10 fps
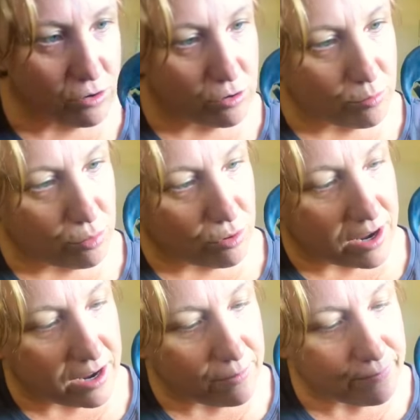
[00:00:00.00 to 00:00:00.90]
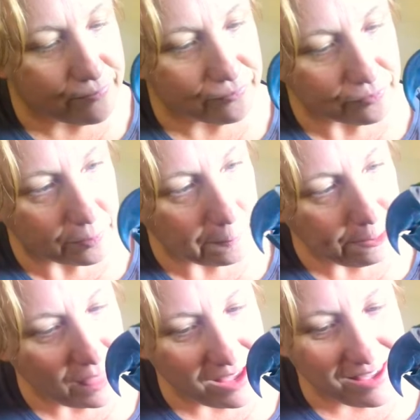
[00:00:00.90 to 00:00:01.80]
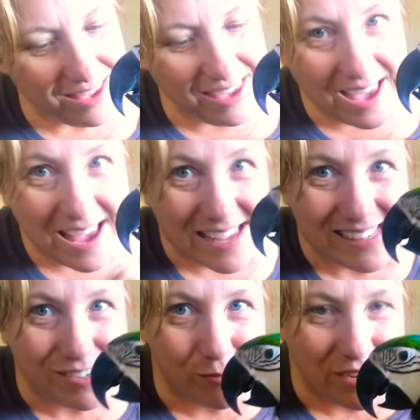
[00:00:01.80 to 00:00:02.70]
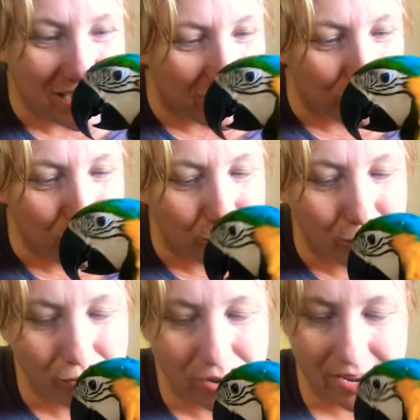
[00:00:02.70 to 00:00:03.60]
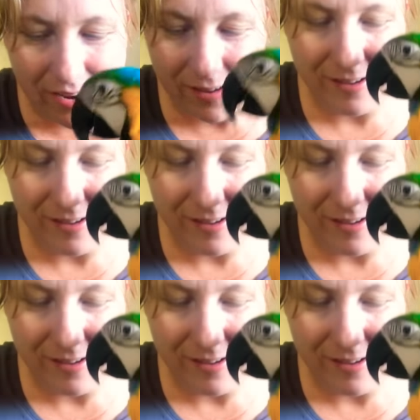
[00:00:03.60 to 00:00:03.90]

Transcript: a good boy. Yes, you've been a good boy.